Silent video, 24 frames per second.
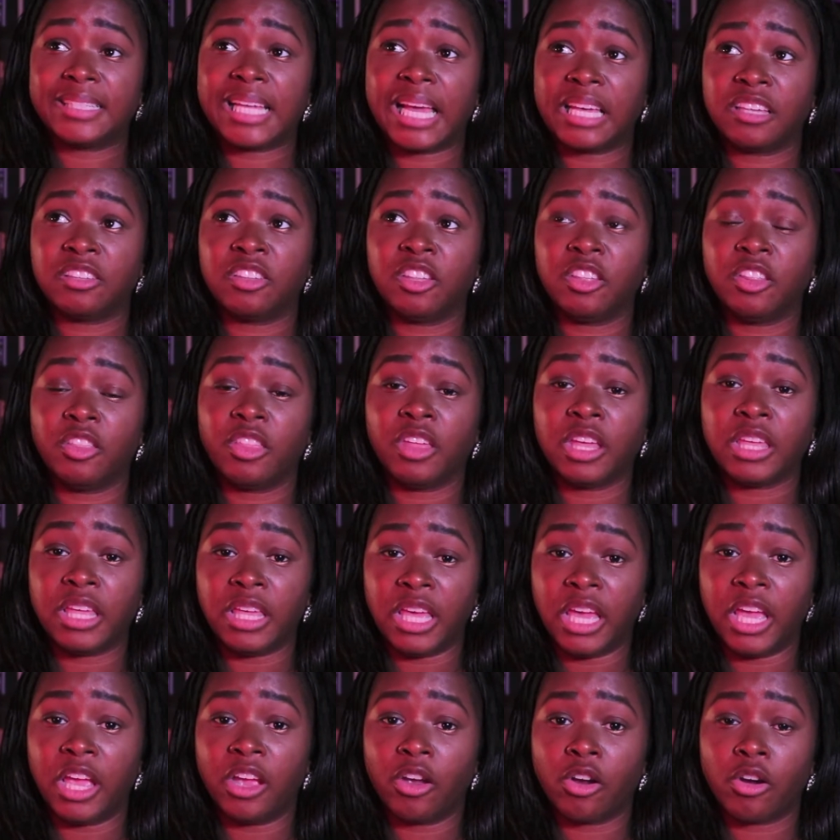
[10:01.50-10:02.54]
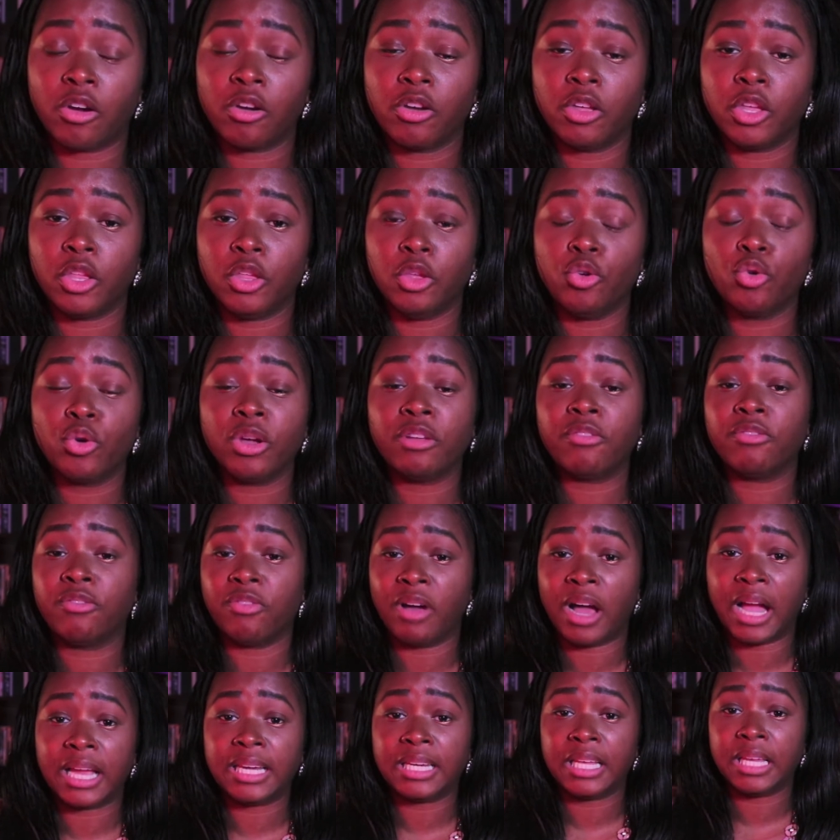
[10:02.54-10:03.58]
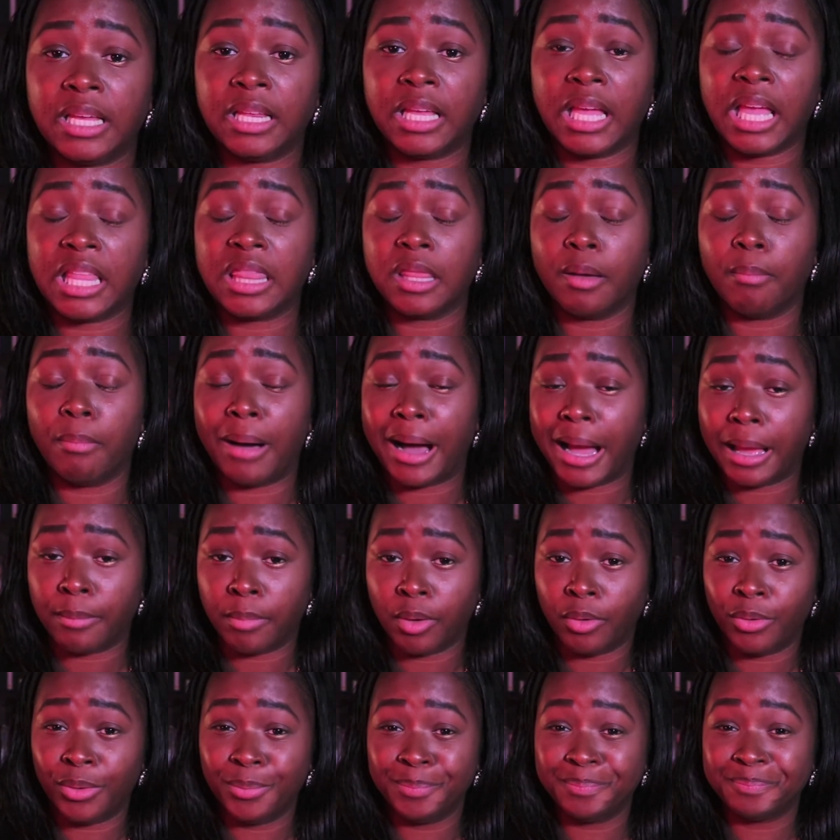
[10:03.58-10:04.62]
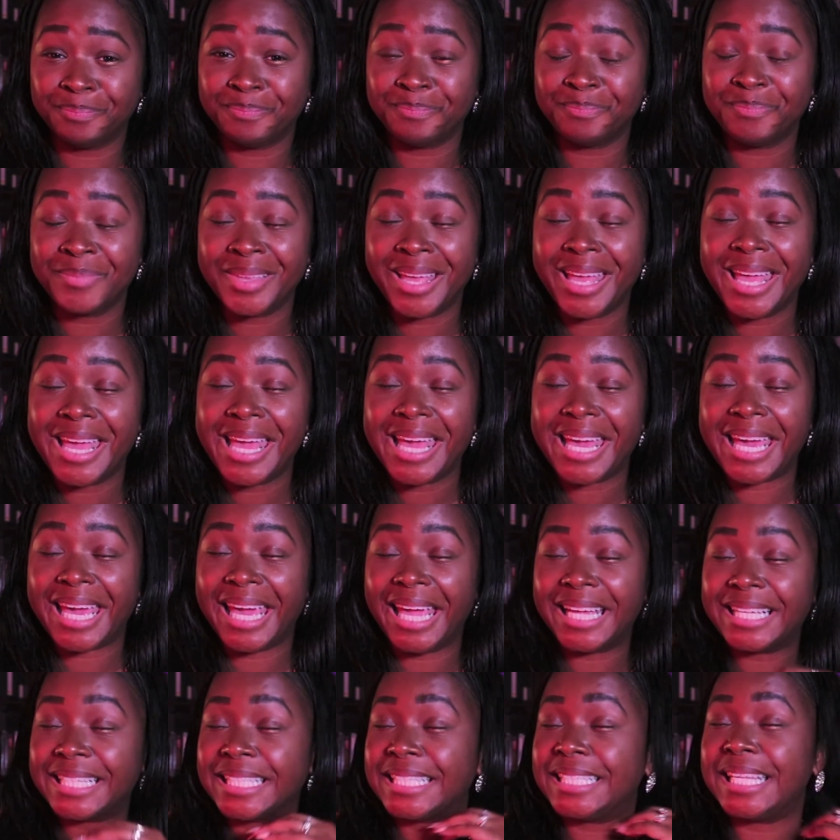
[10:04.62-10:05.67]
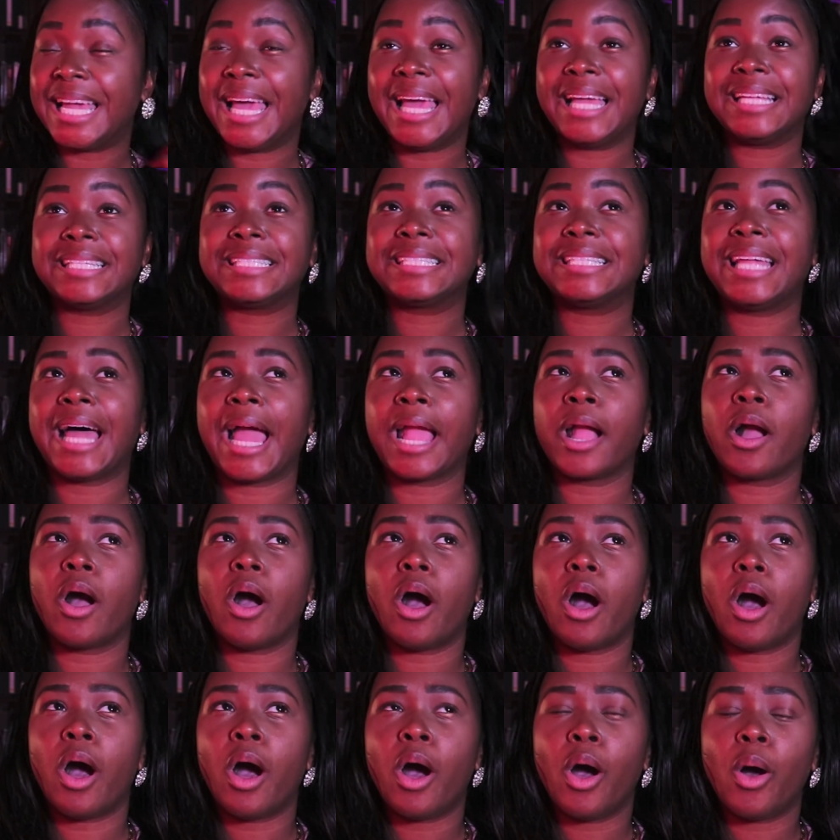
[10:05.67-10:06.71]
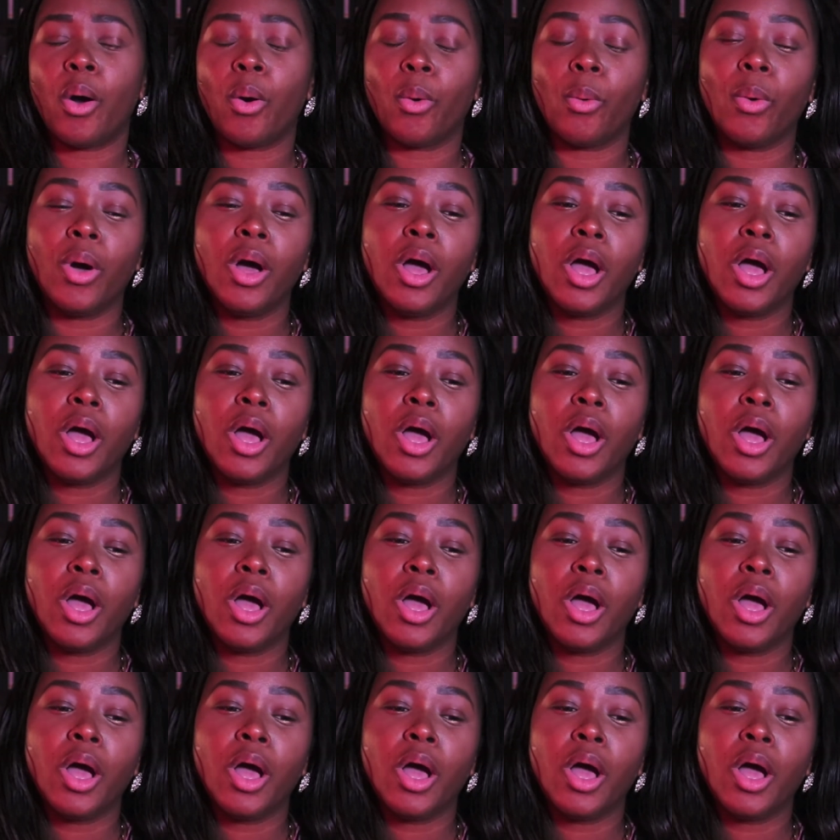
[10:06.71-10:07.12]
actually the year, you can find it in the Bible. It says like, oh,